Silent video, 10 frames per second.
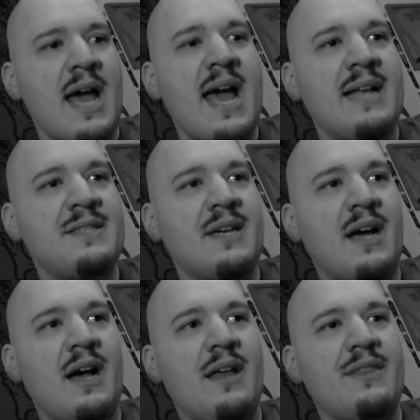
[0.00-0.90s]
And
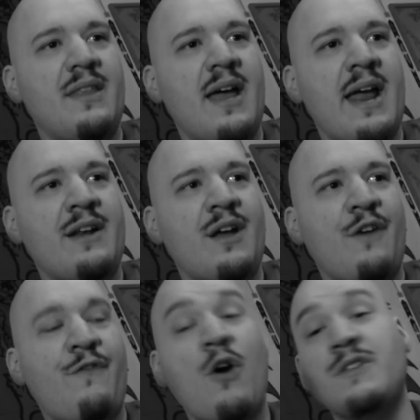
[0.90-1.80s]

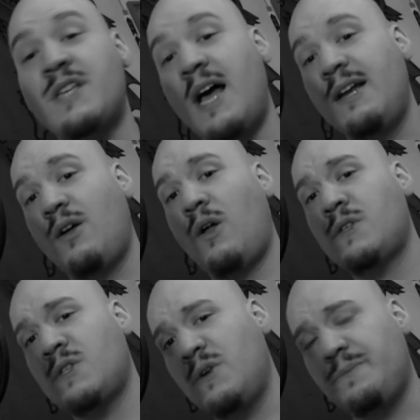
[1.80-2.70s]
Farside
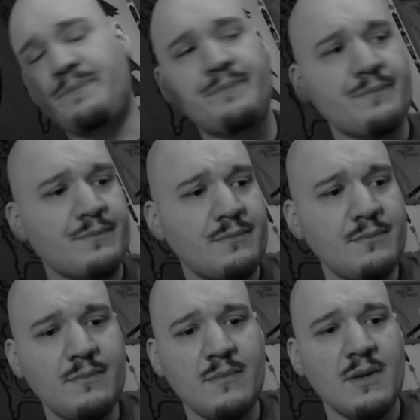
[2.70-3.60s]
also,
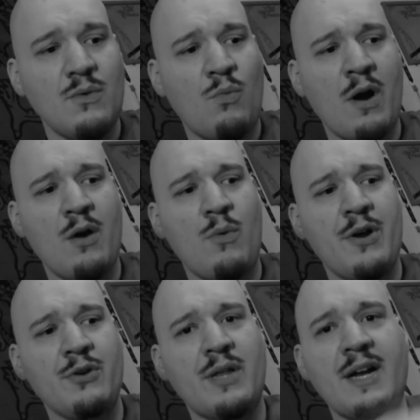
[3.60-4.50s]
where
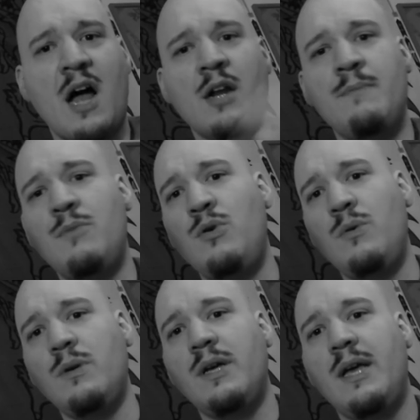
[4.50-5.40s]
you're like on a
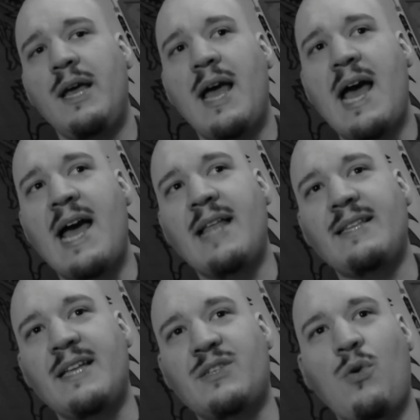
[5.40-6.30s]
moon. And
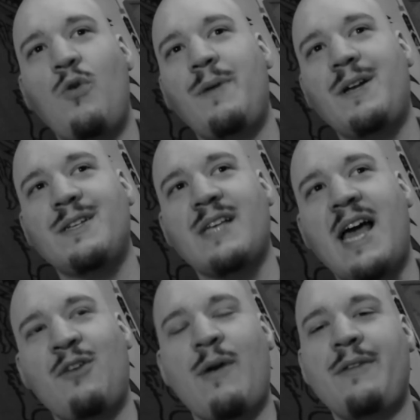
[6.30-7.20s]
it's cool because
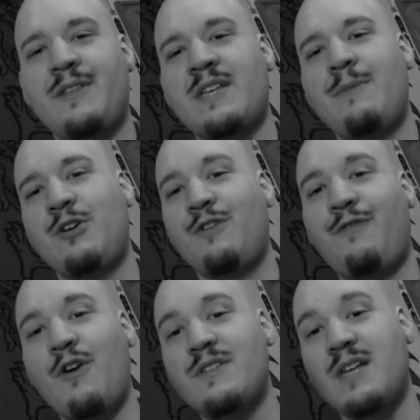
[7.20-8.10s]
at around the time you go to
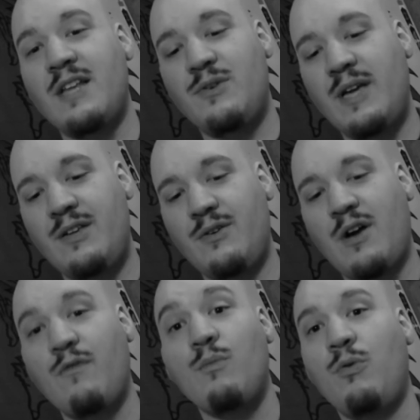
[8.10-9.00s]
Farside, you get your
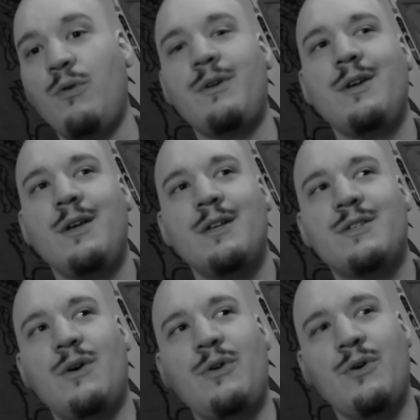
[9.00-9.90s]
hoverboard.
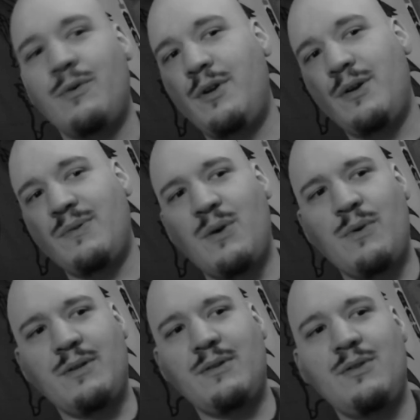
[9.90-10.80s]
So you're,
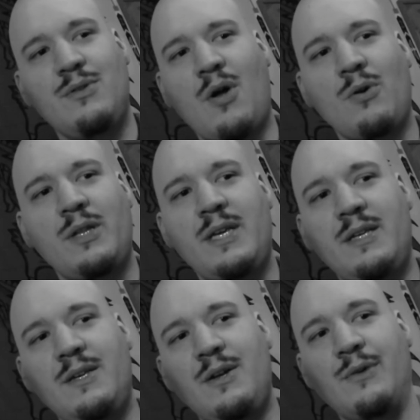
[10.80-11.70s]
doing gnarly,
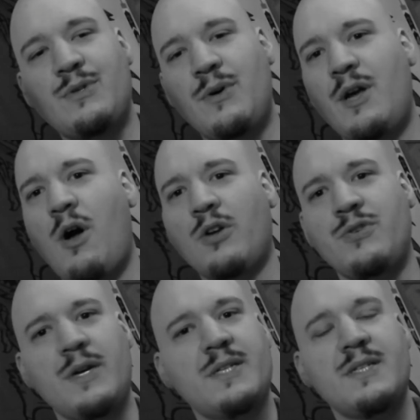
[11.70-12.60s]
Tony Hawk
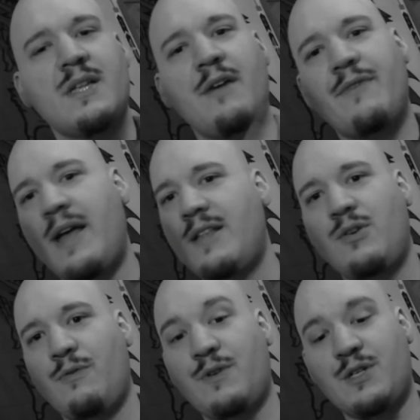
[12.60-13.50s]
tricks and stuff, and
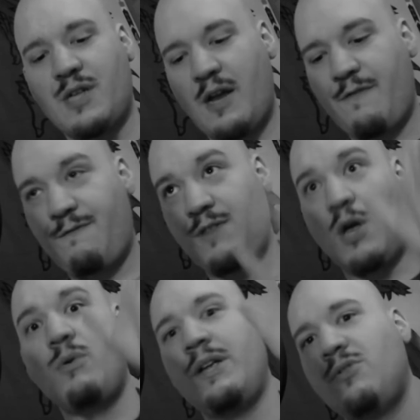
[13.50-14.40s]
you're just like
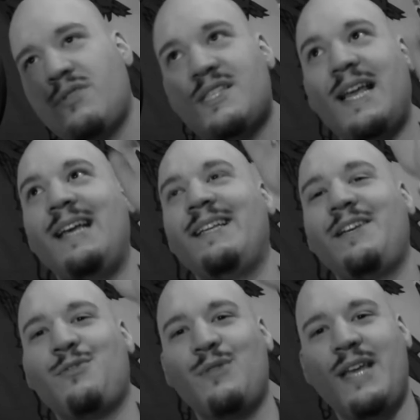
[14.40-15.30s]
floating, you're
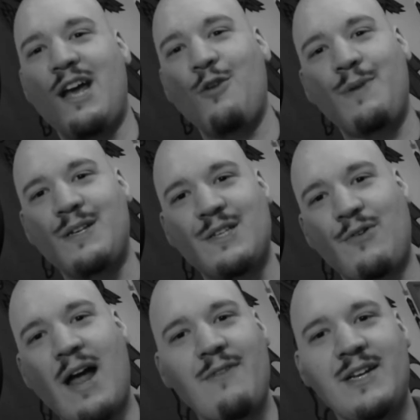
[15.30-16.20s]
sailing through the air because the
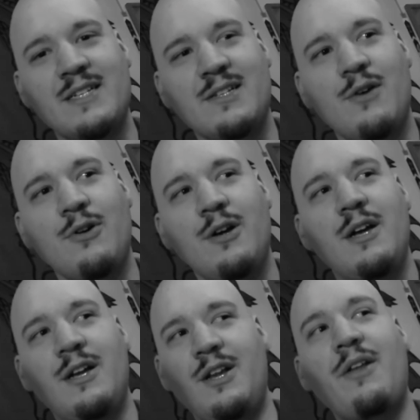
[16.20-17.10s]
gravity is lower.
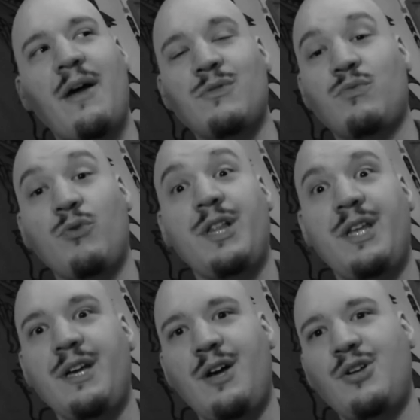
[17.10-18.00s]
That was
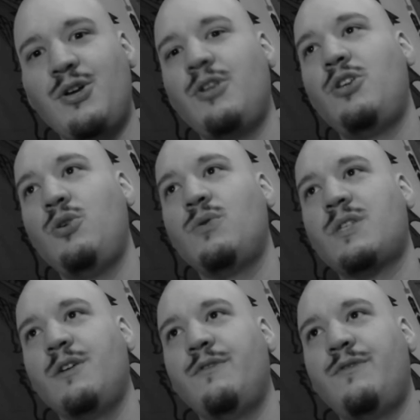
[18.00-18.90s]
really a good use
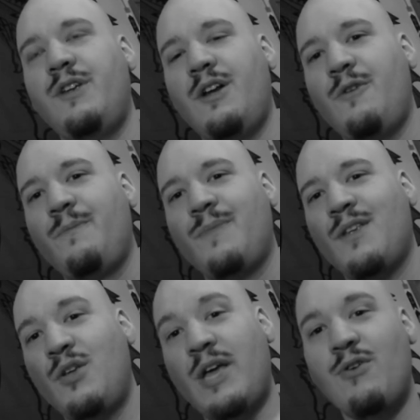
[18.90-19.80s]
of, you
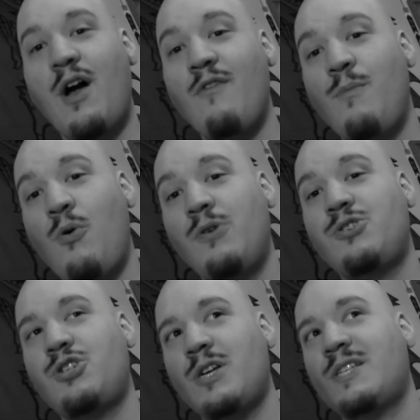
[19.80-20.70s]
get your hoverboard
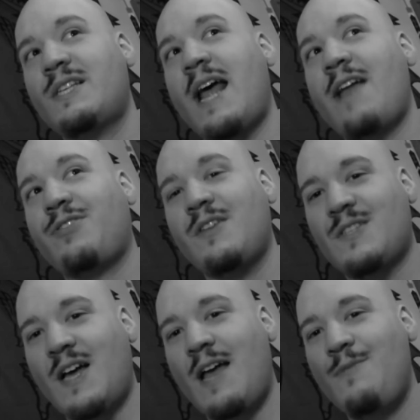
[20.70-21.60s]
just at the
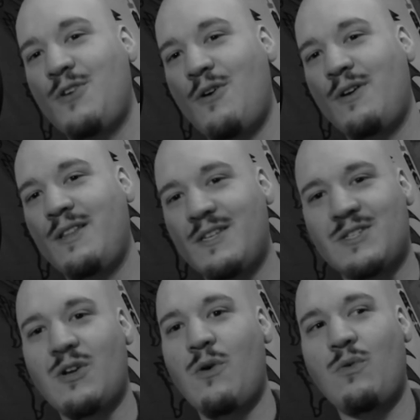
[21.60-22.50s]
time you go to this
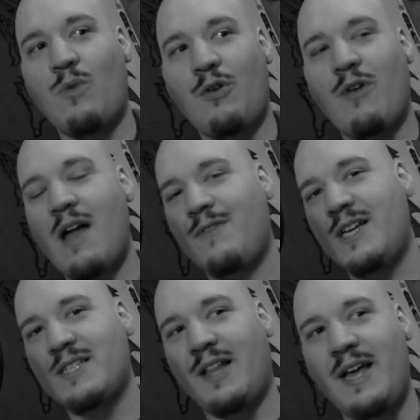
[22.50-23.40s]
zone where gravity
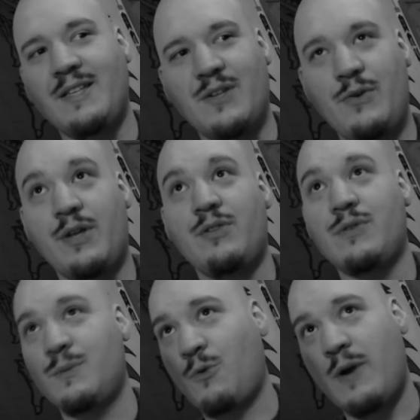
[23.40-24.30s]
is light, so you can do
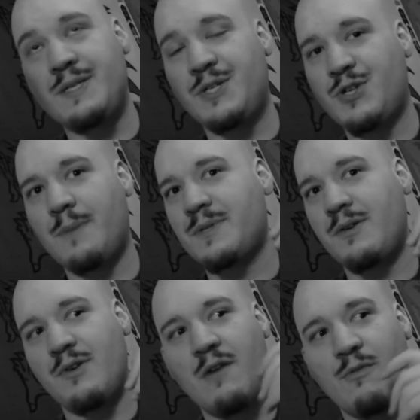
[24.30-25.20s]
some crazy jumps on
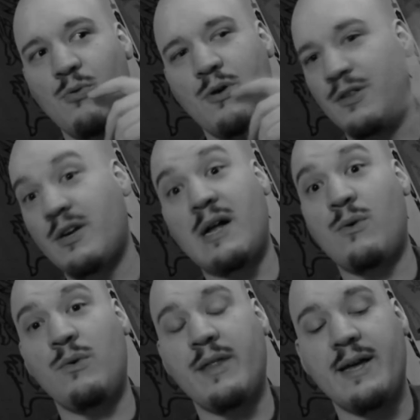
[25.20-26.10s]
your hoverboard, and look how
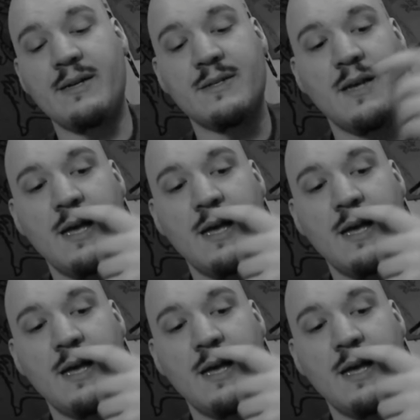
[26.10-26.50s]
cool that is.